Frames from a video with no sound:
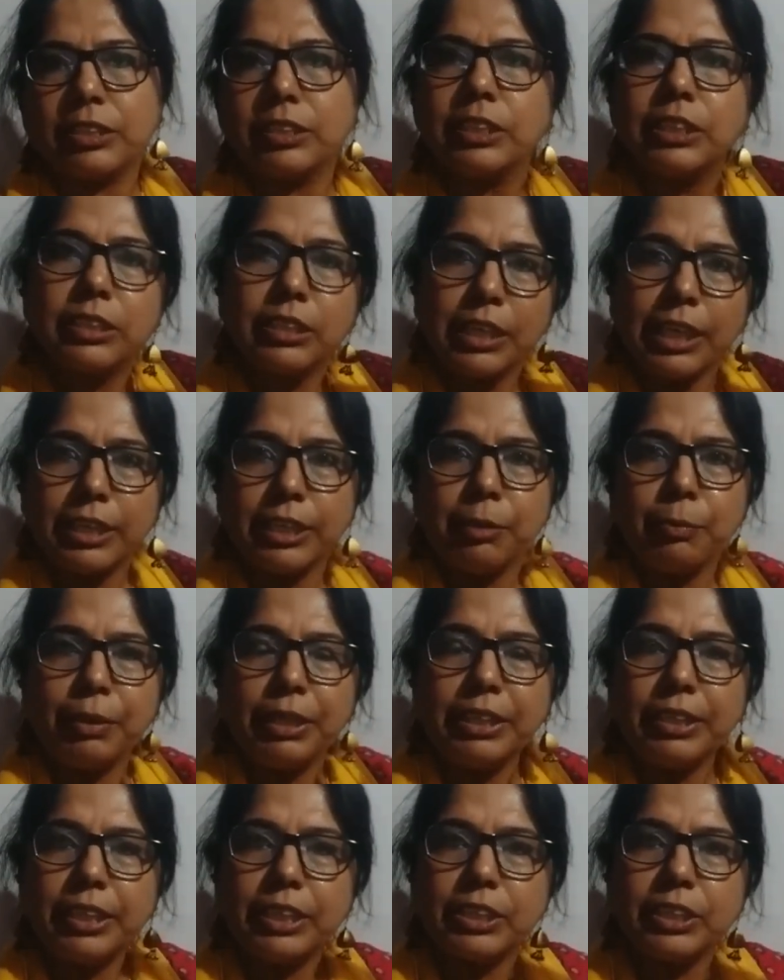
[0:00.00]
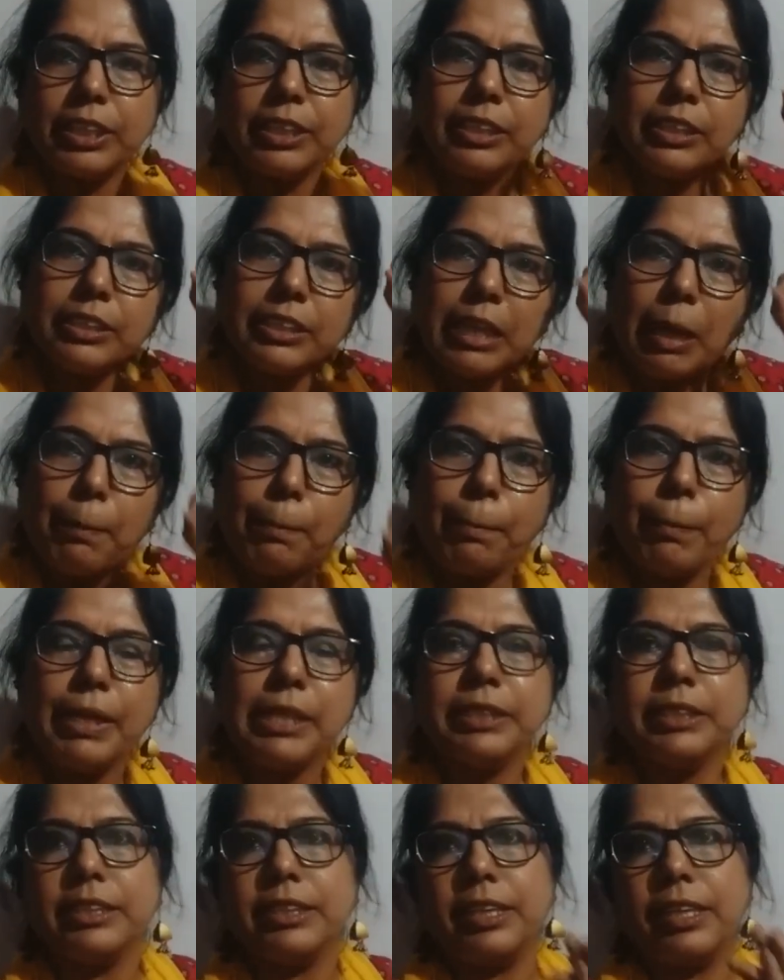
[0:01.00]
Sedimentation is
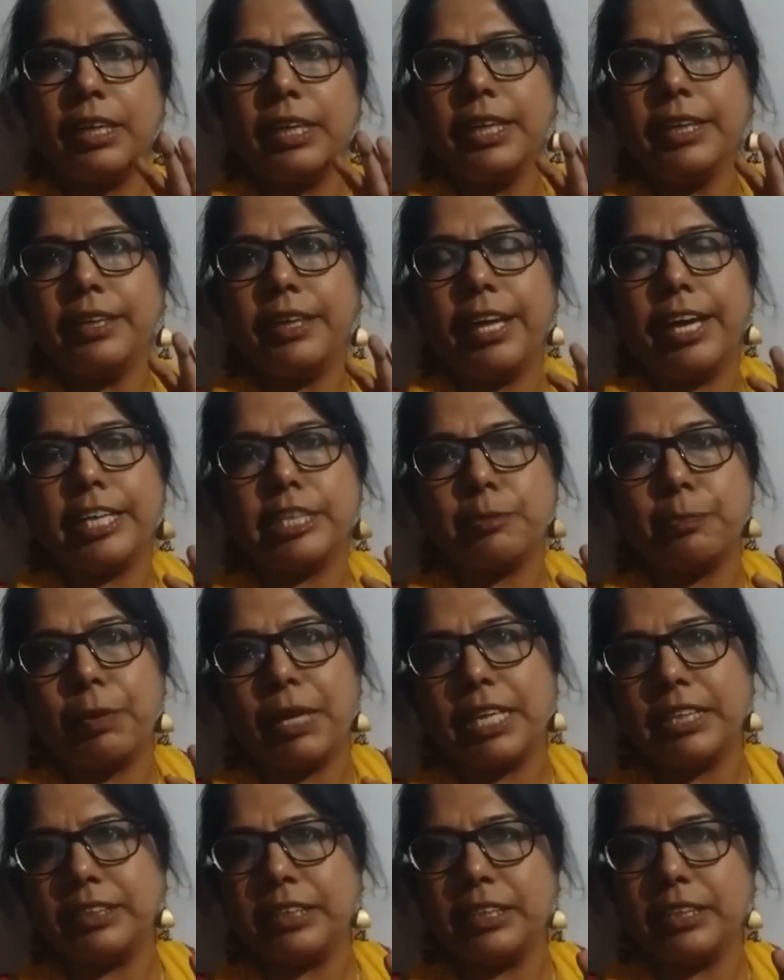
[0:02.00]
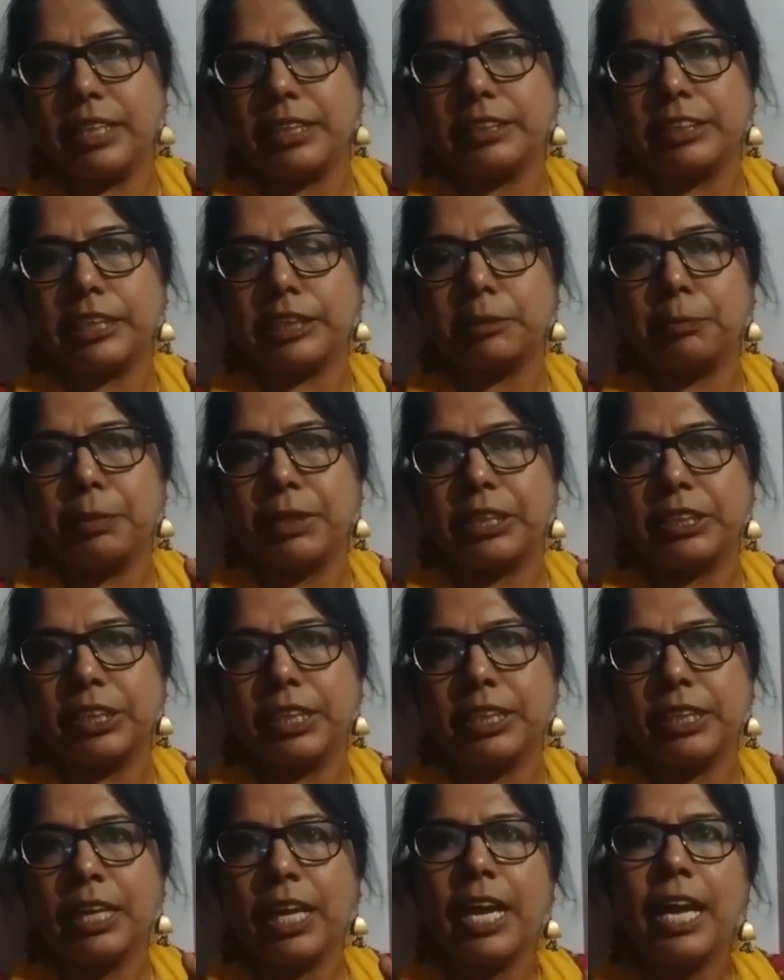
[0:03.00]
compulsorily takes place in the
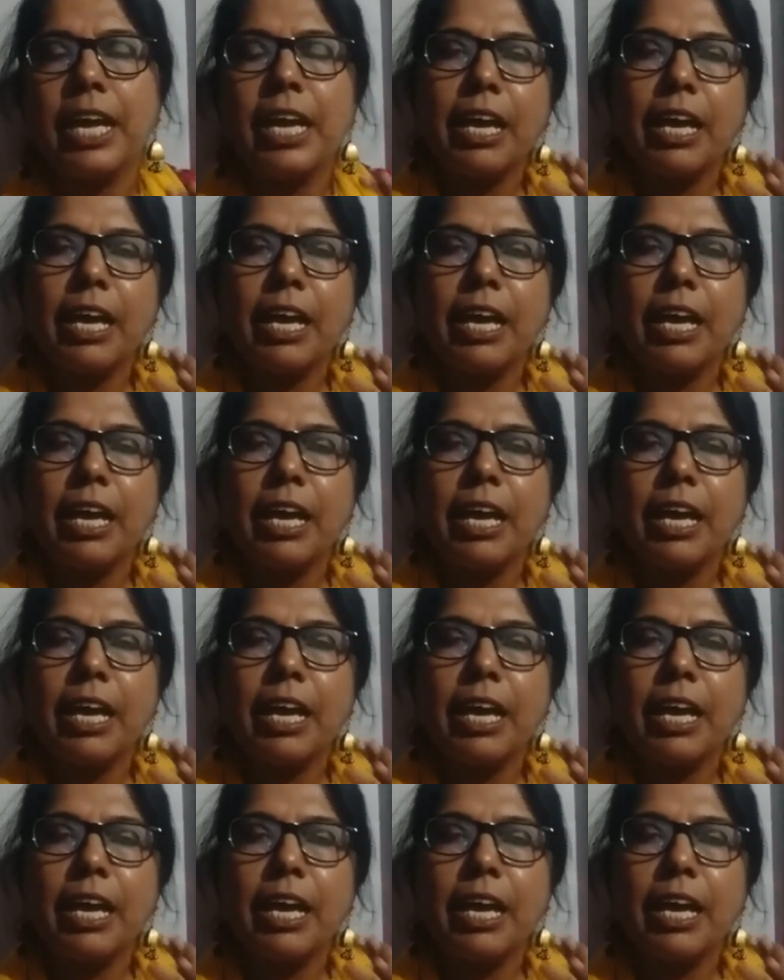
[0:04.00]
suspension,